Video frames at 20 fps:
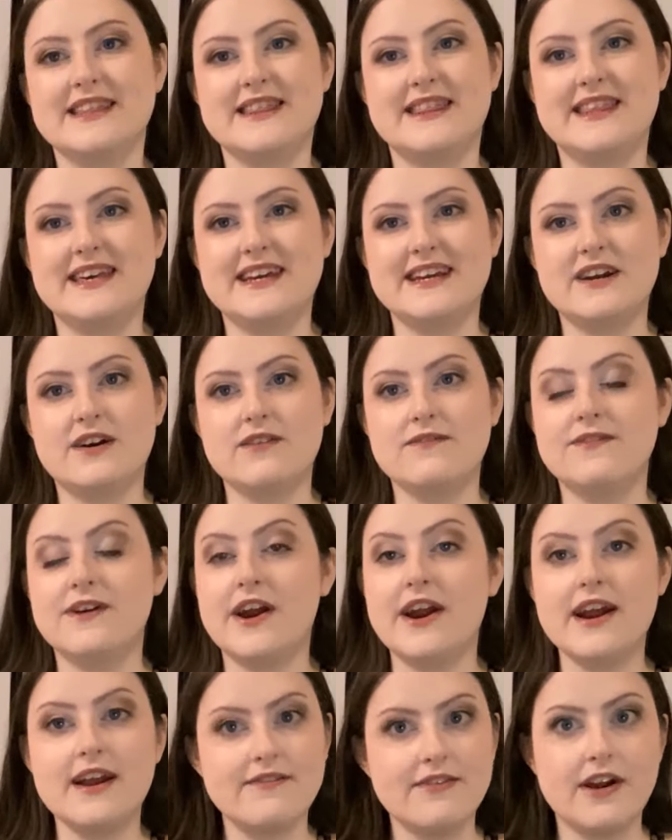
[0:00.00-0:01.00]
They are
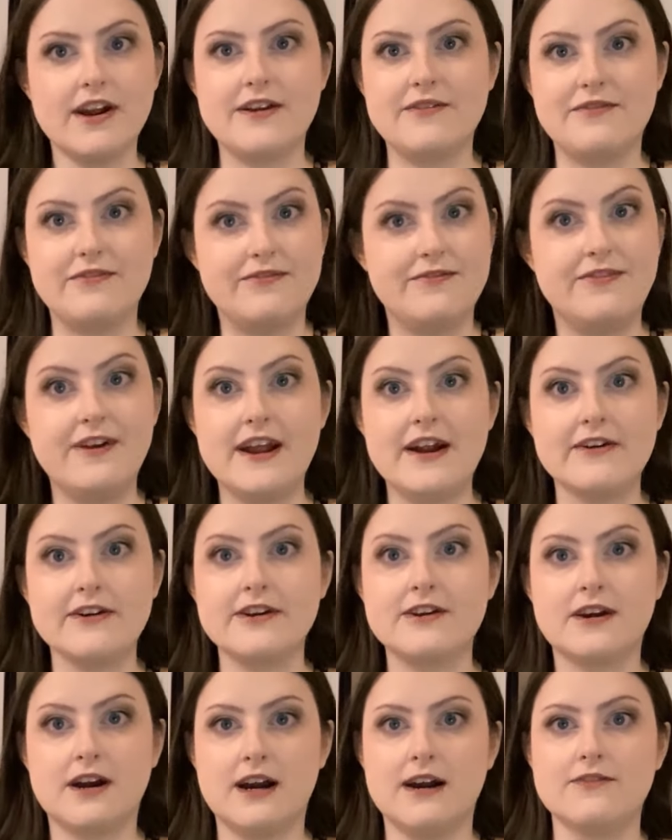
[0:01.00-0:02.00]
very, very,
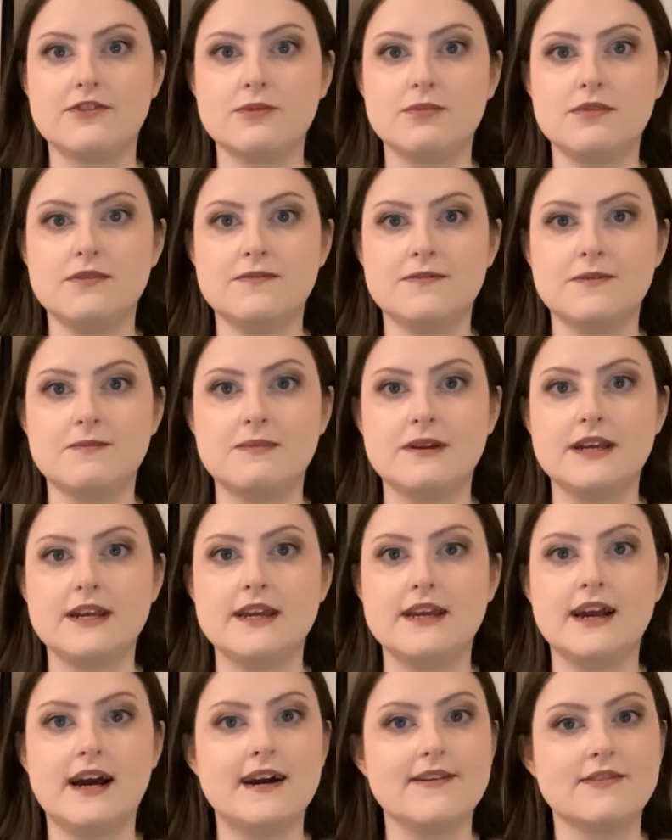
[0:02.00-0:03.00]
very comfortable for
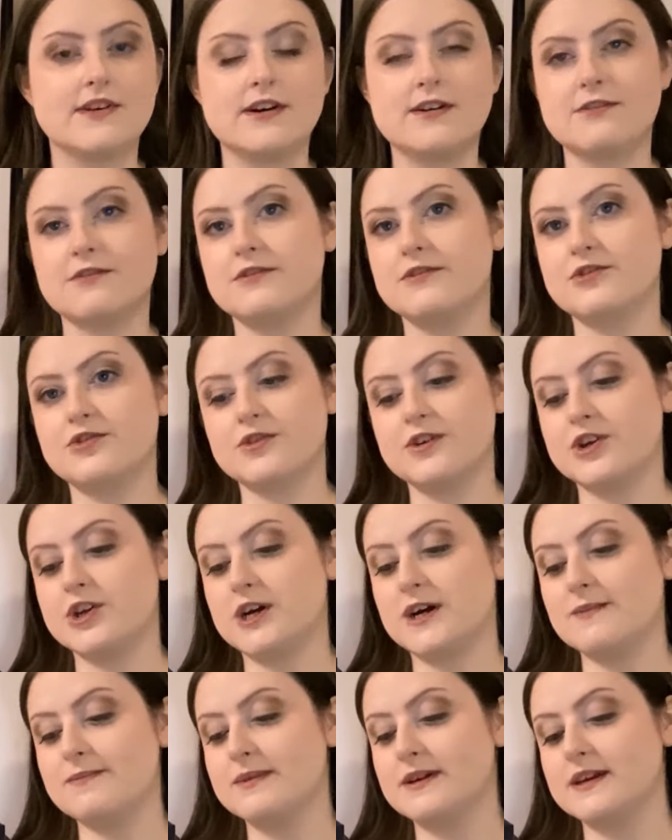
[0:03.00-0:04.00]
me. I've gone grocery
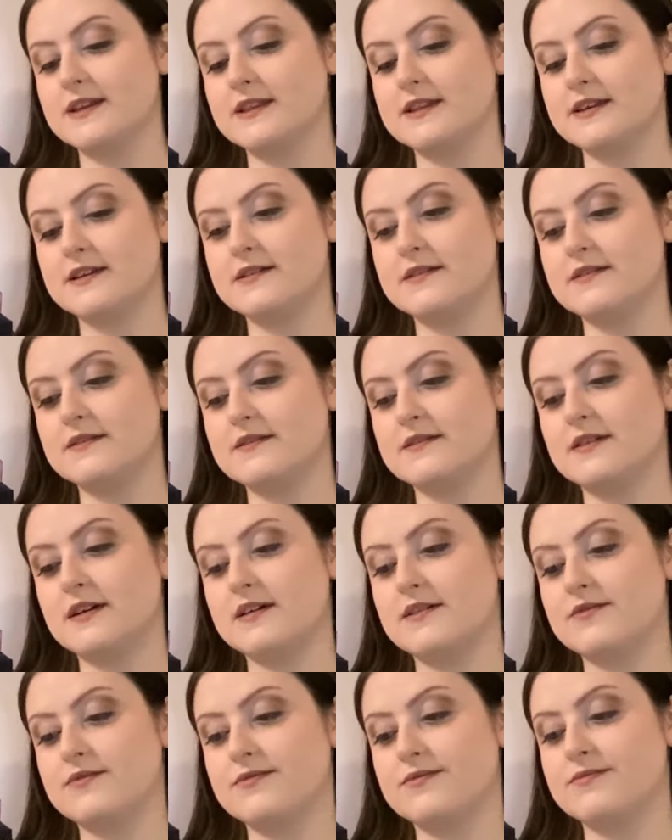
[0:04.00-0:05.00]
shopping in these.
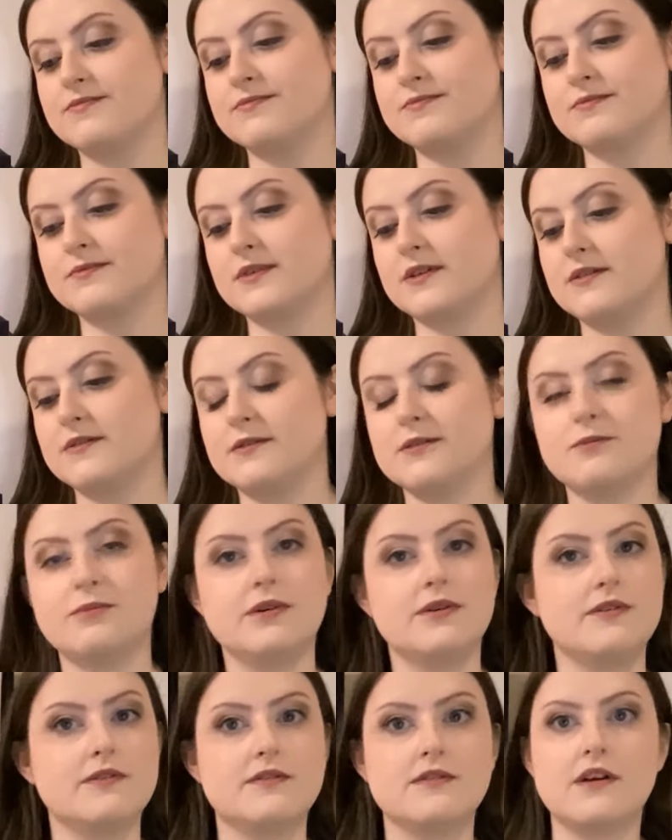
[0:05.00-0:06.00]
I've gone to the
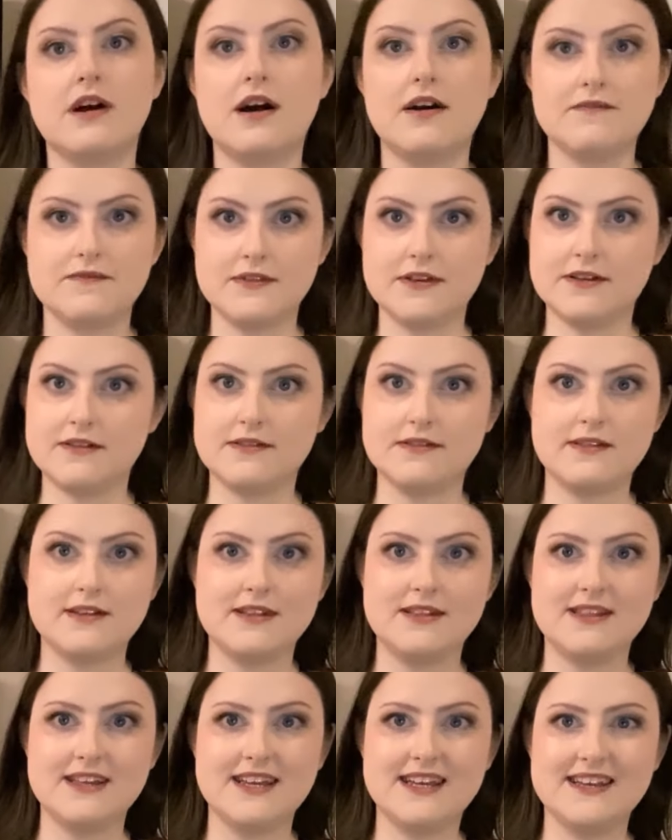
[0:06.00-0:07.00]
post office
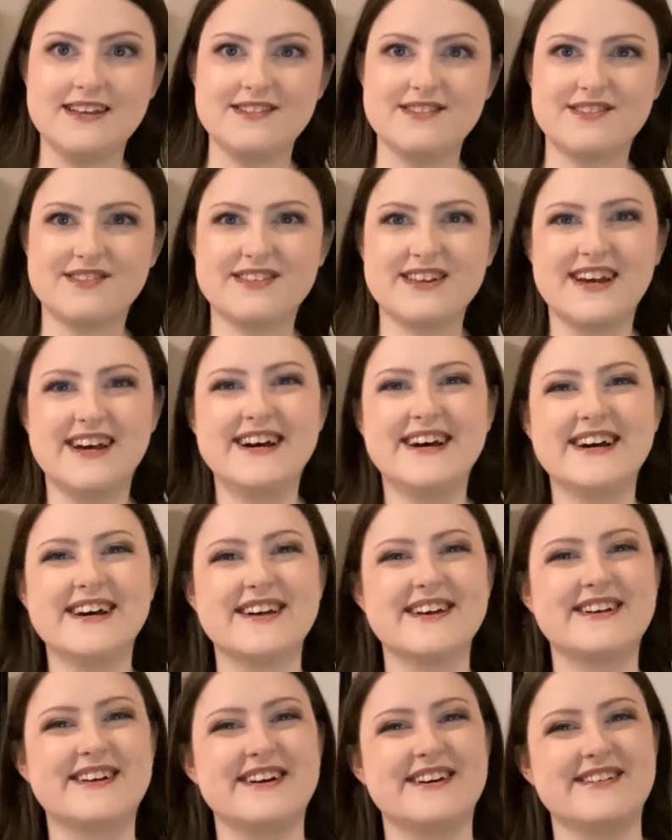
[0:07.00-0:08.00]
in these
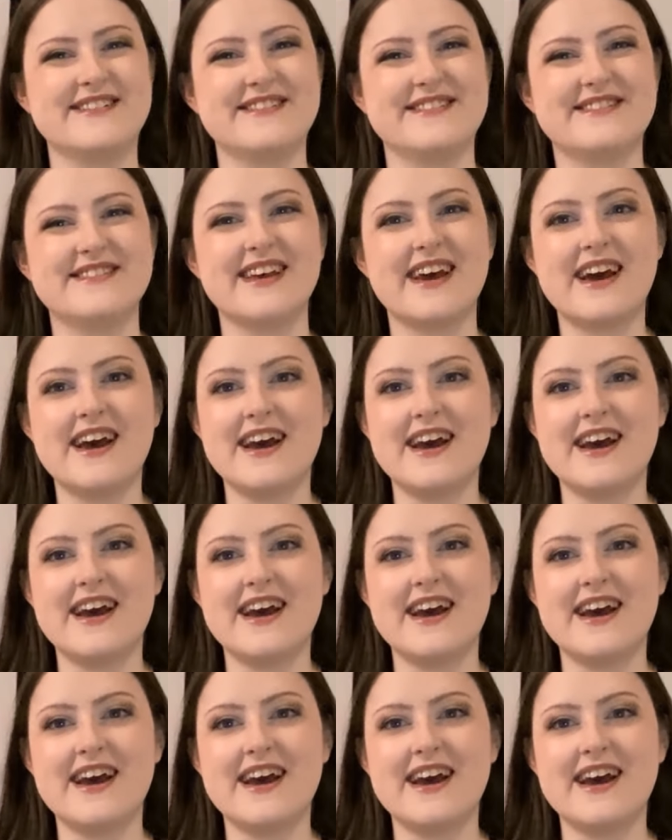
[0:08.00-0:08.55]
because